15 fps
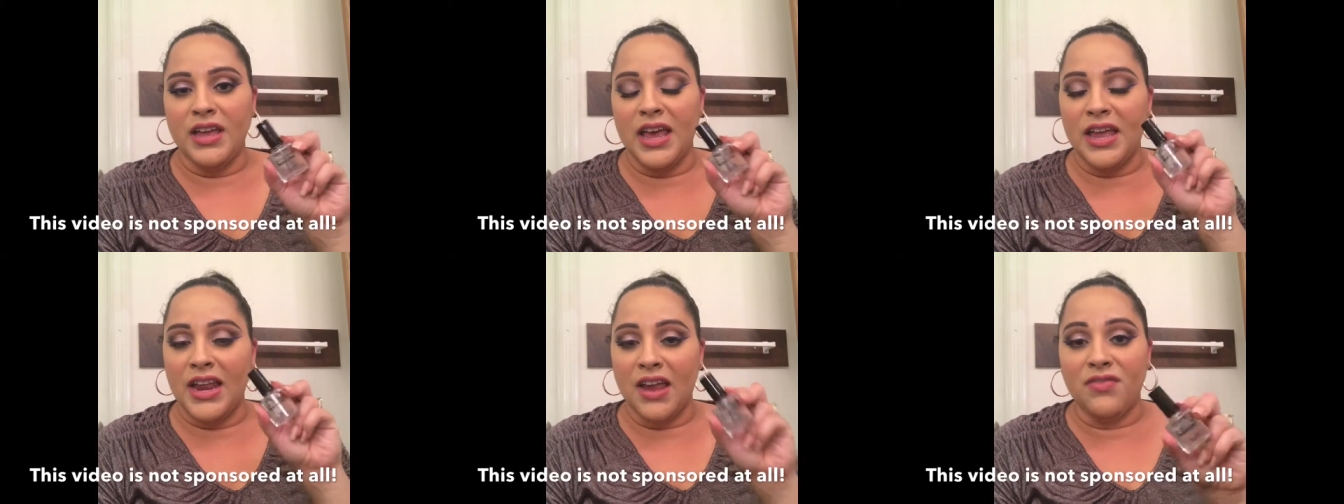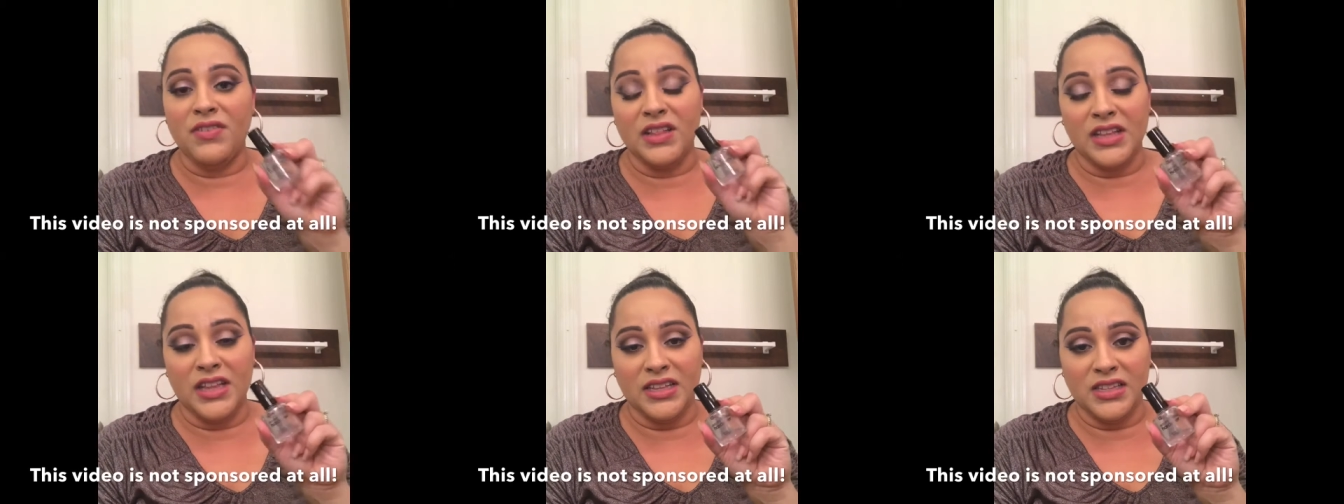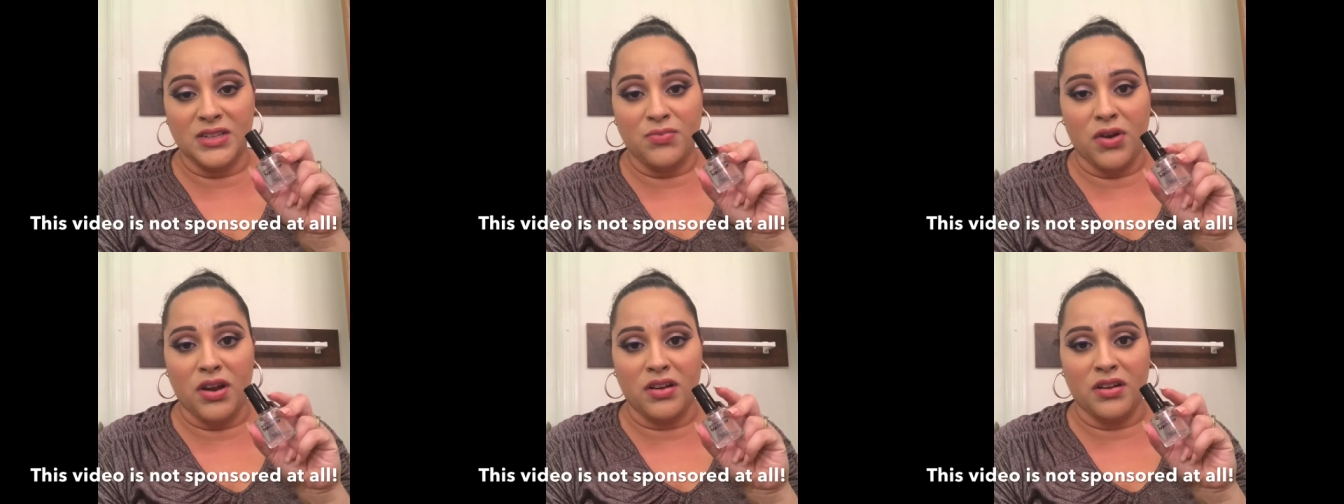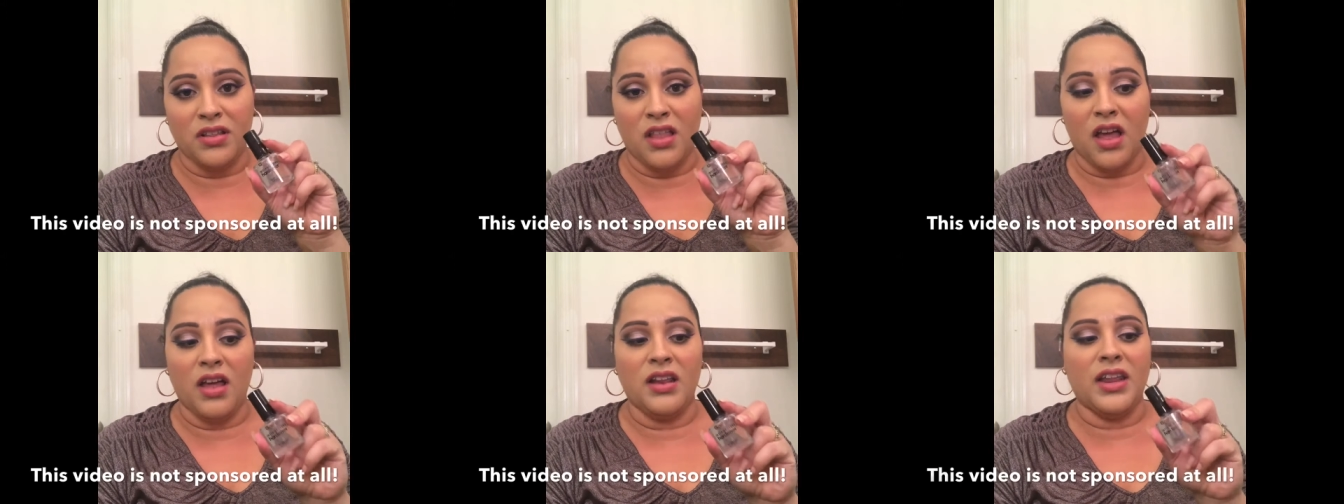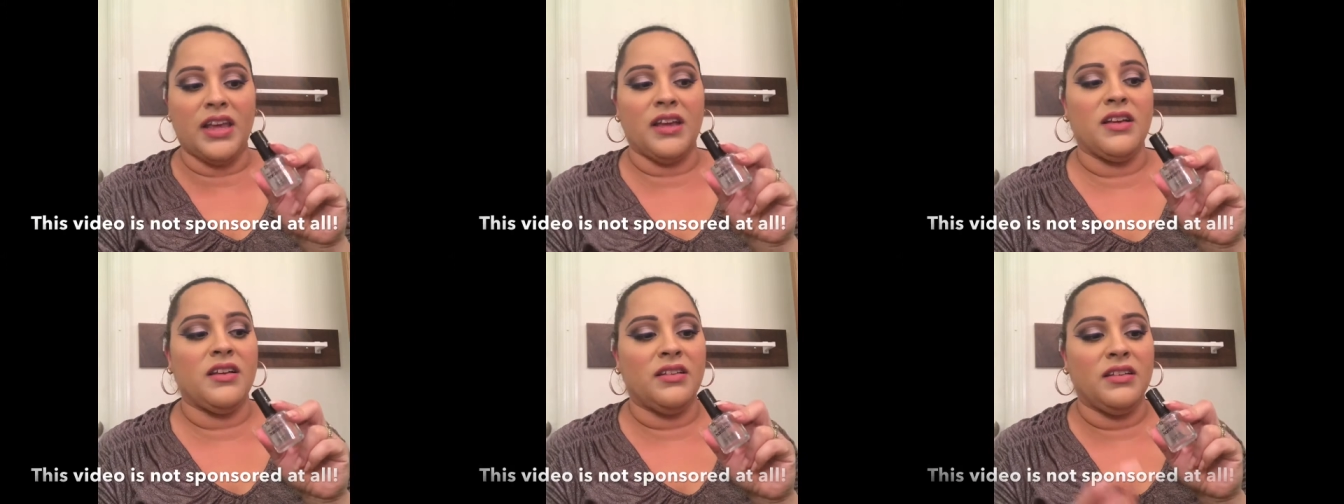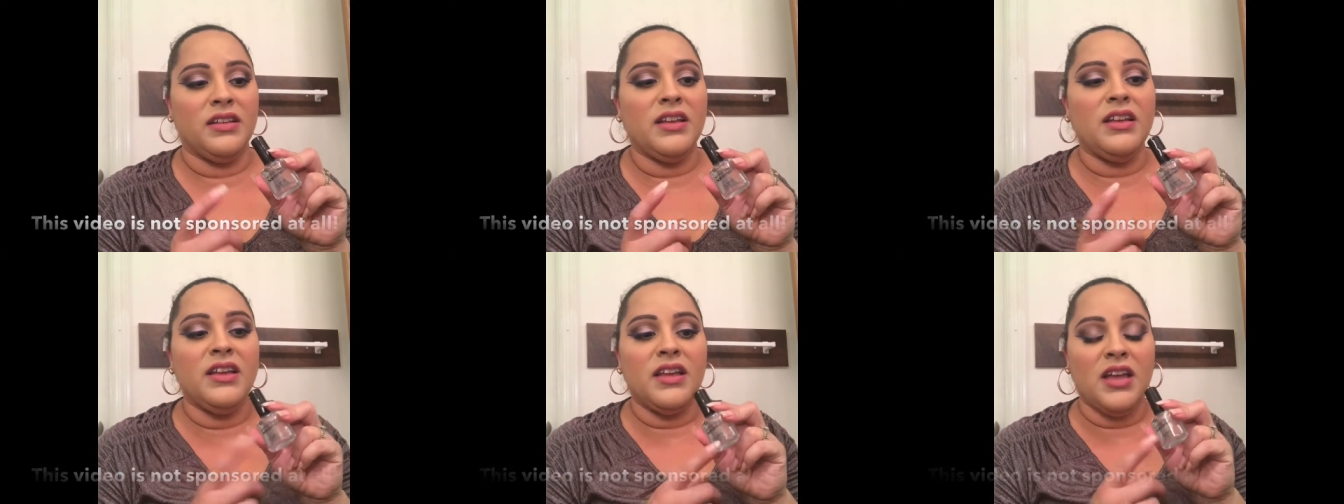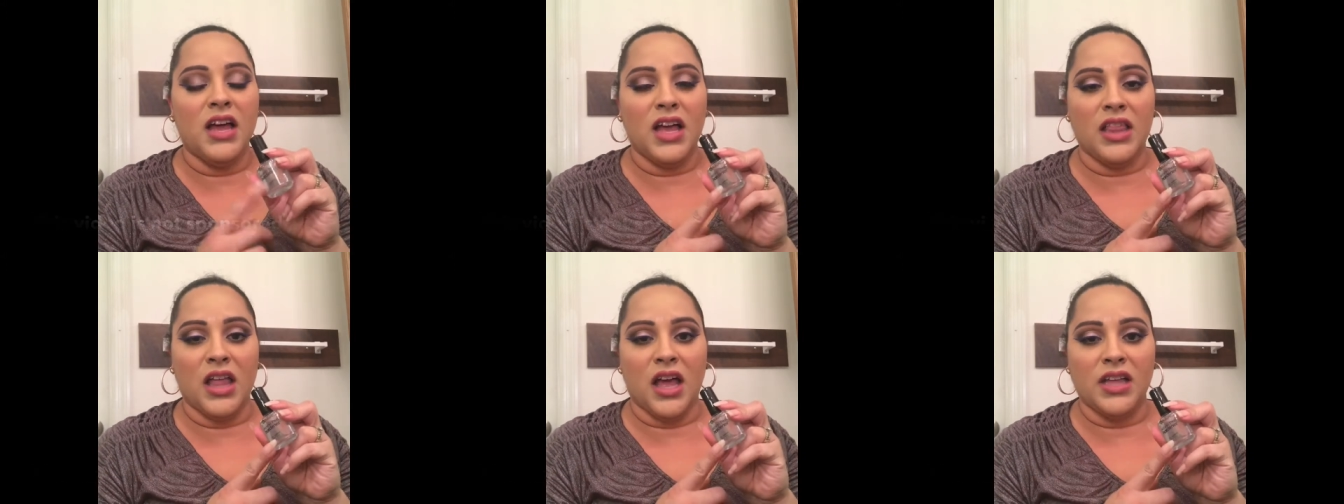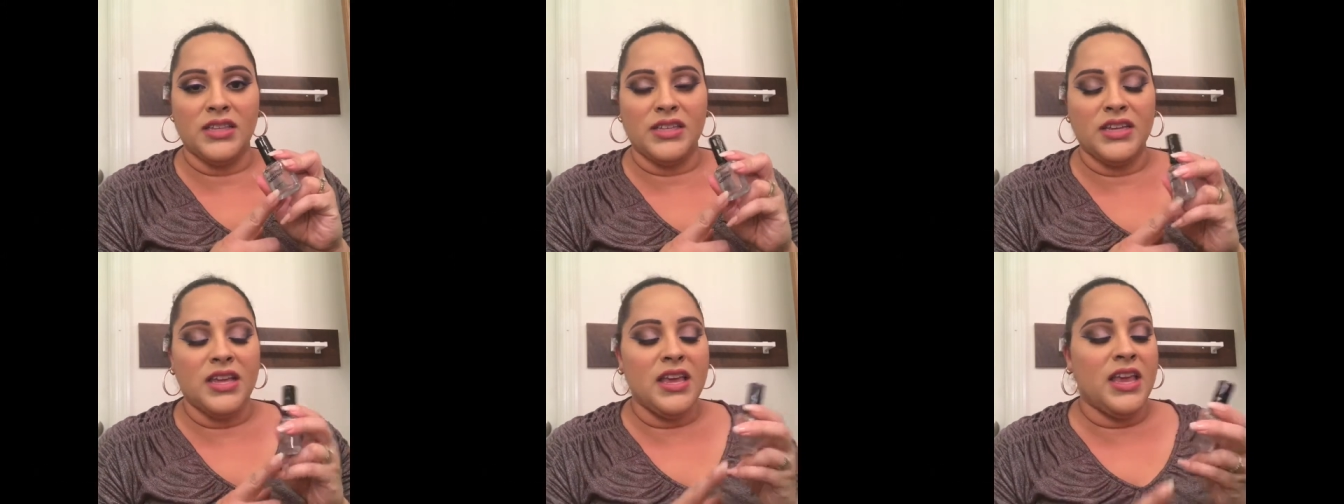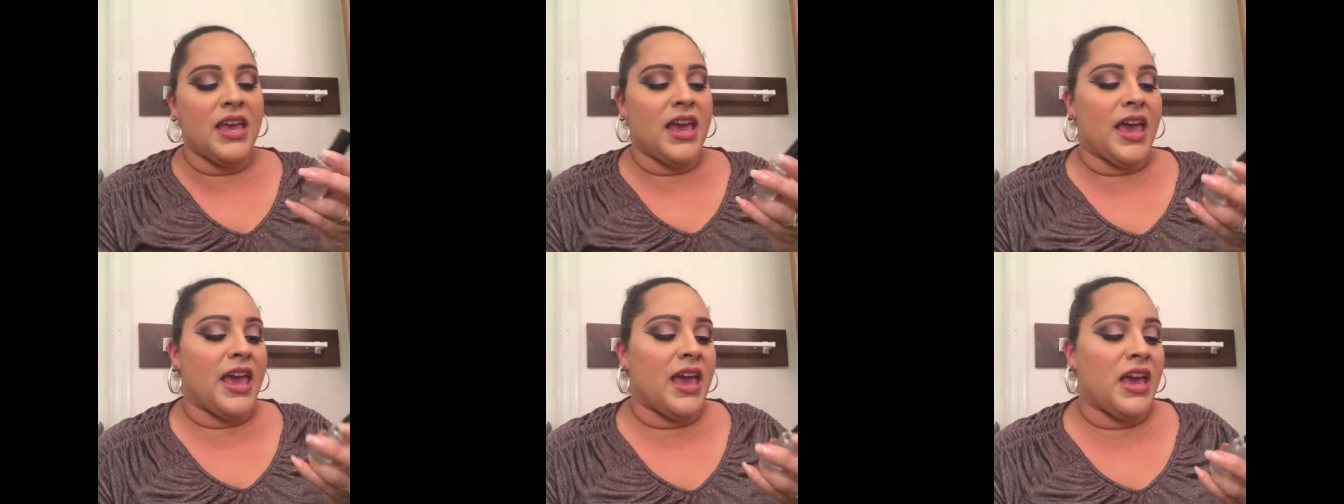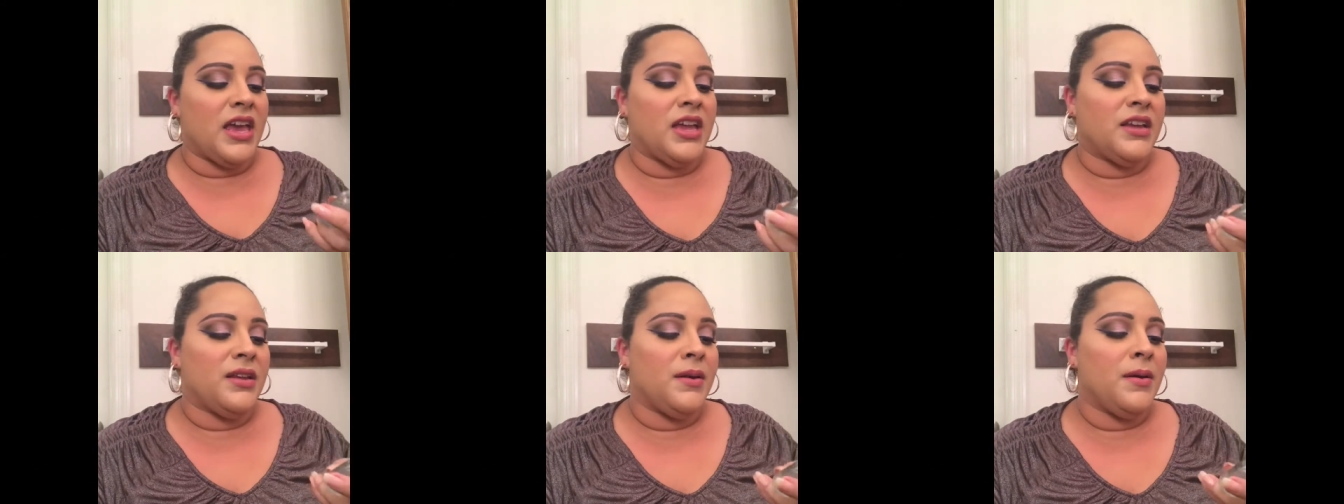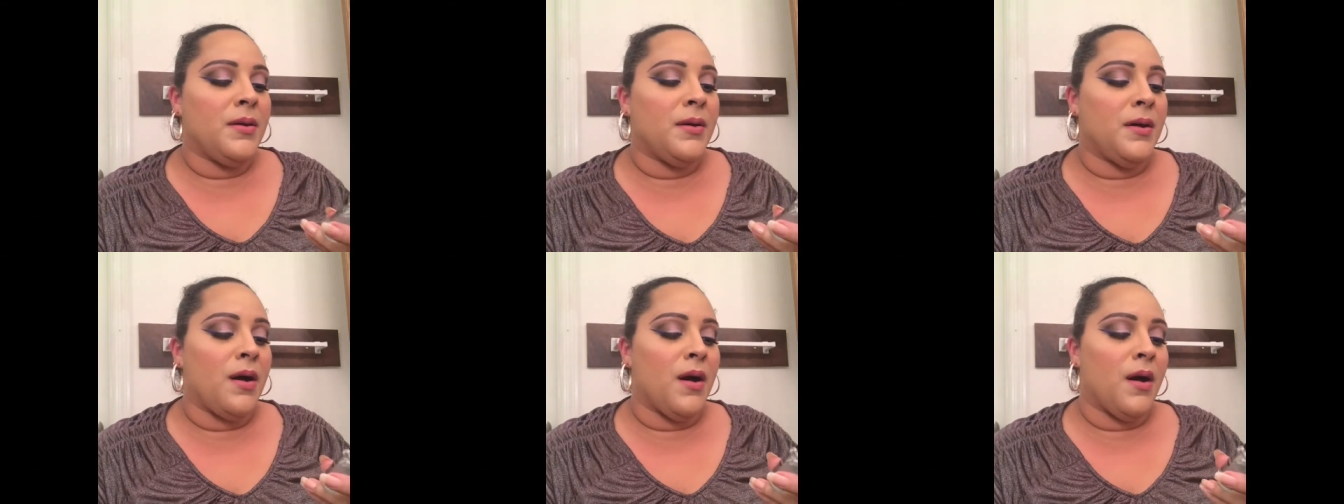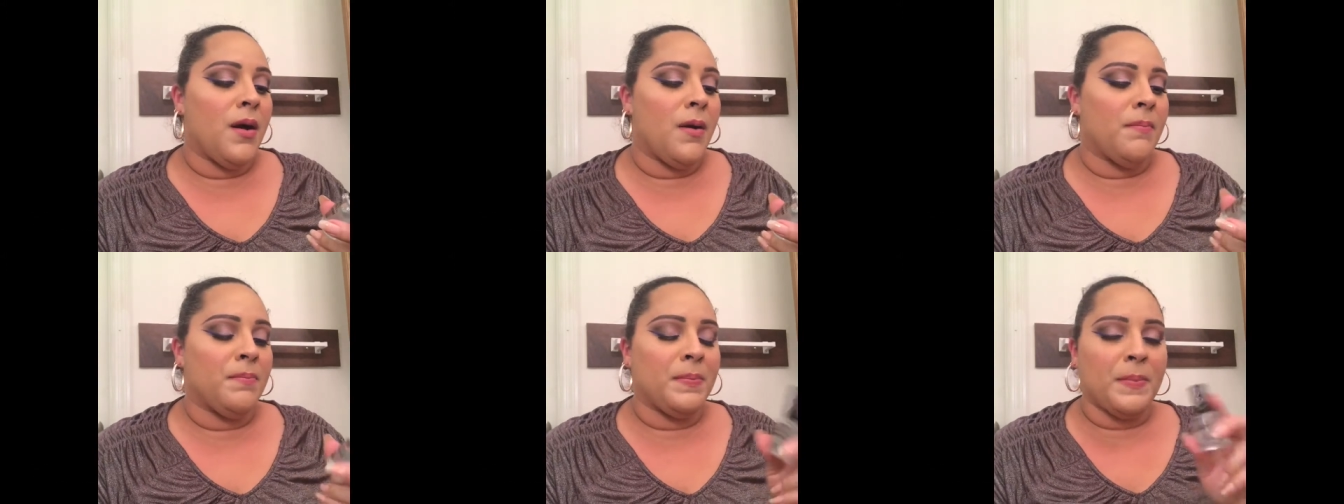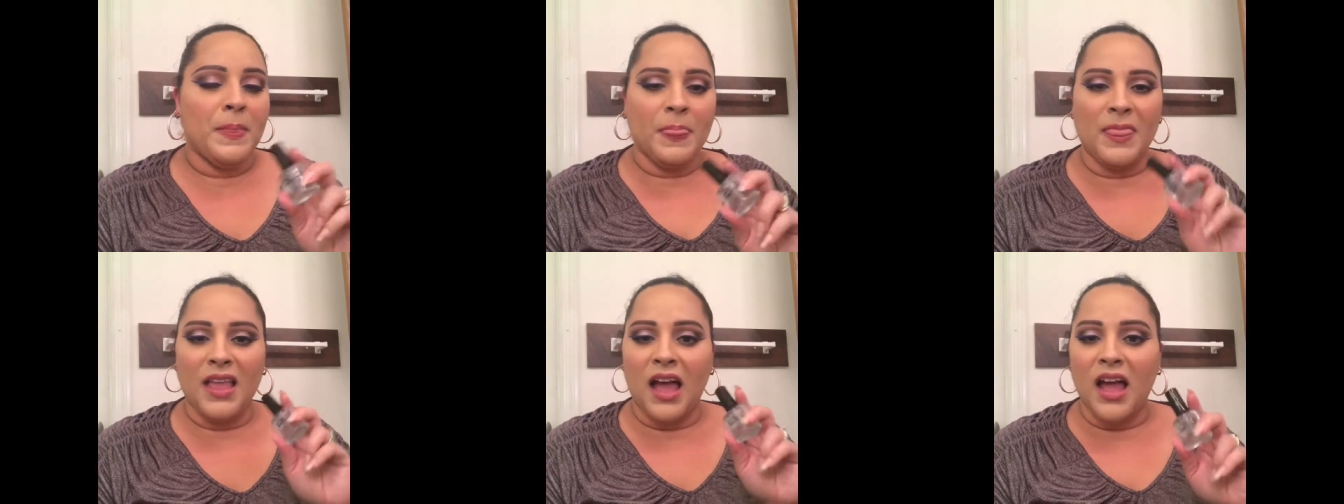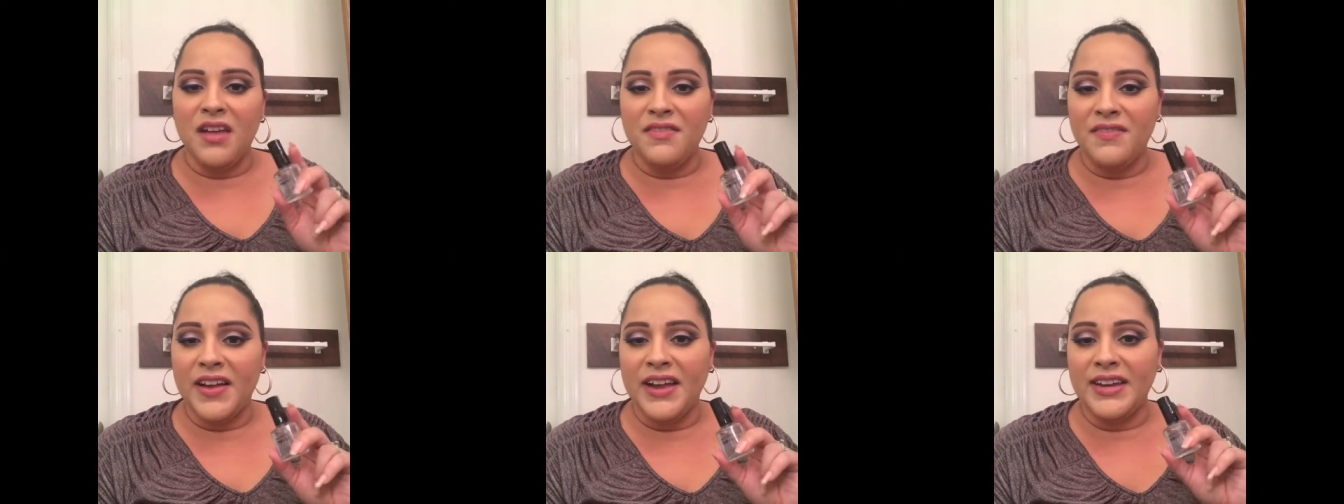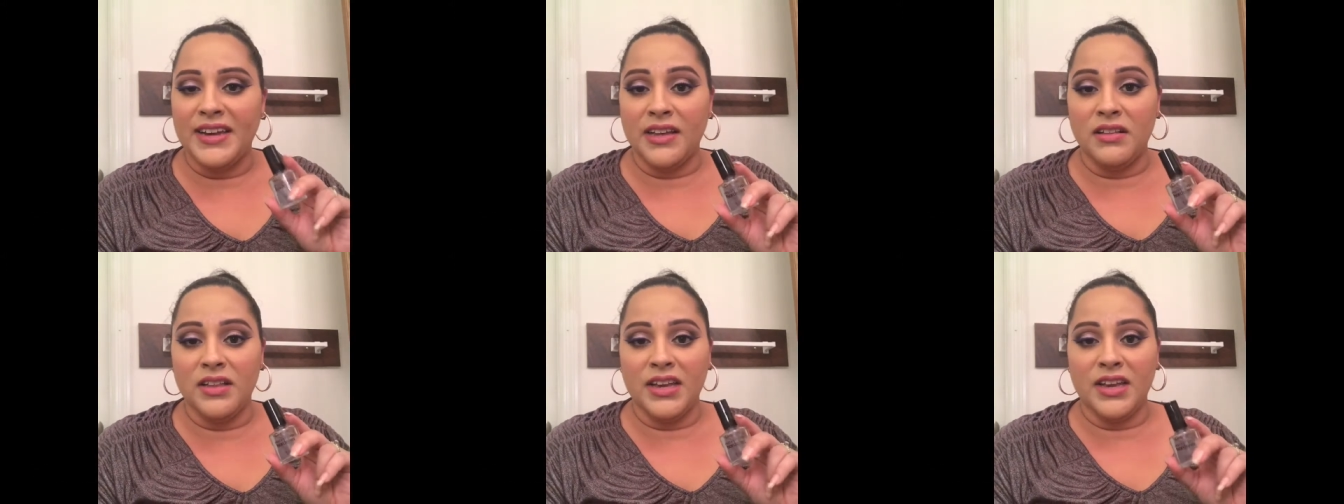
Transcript: and i really like this product a lot like a lot and um i find nail